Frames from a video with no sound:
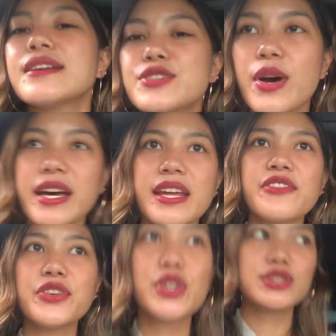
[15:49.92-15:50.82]
So, I
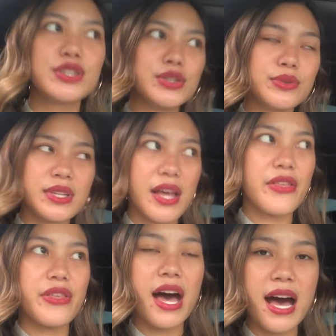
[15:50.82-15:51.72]
therefore conclude
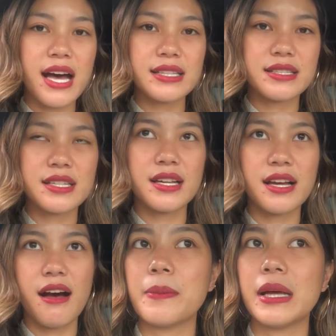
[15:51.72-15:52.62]
that
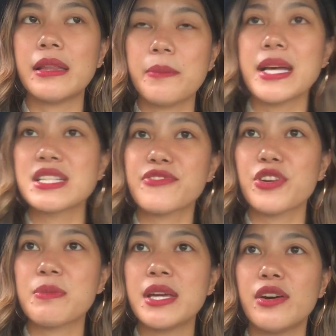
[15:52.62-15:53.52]
the best
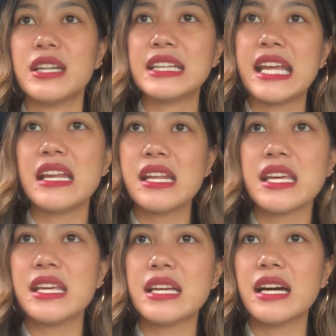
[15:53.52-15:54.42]
for me on a
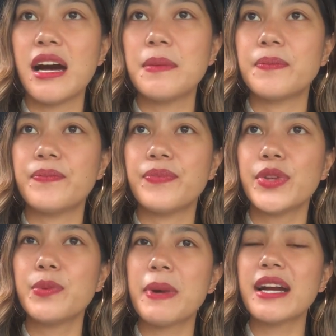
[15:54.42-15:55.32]
daily,
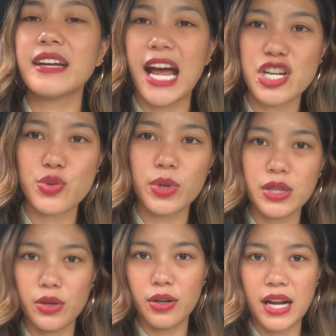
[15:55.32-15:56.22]
yung parang casual
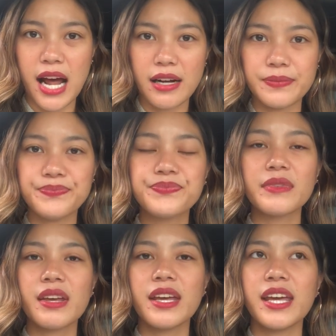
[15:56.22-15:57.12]
look lang,
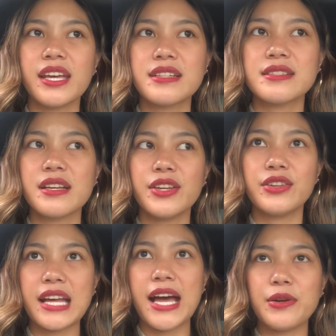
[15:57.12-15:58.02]
is
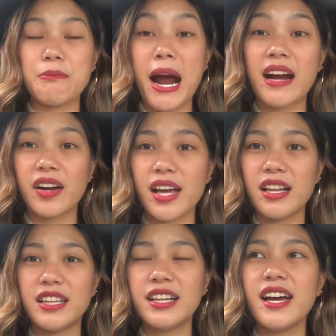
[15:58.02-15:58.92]
yun nga yung
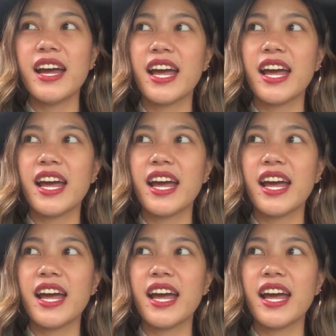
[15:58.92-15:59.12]
barrel.